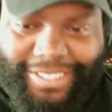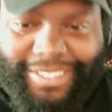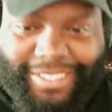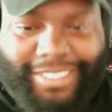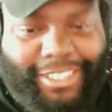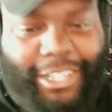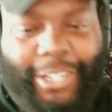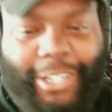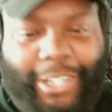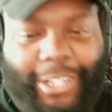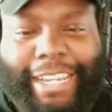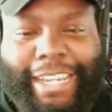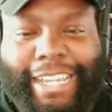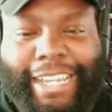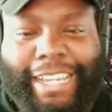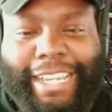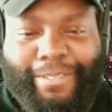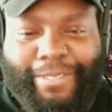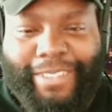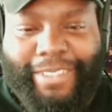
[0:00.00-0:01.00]
the crib.
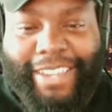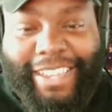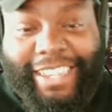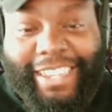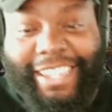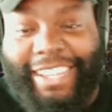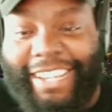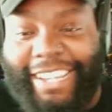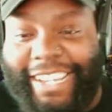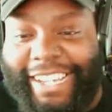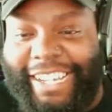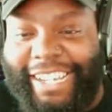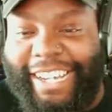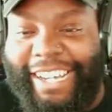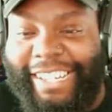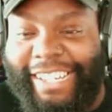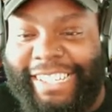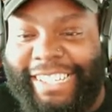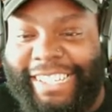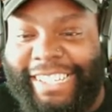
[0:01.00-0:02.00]
It look
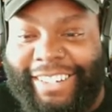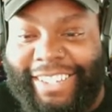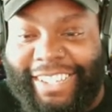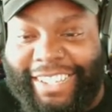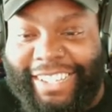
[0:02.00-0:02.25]
good, don't it?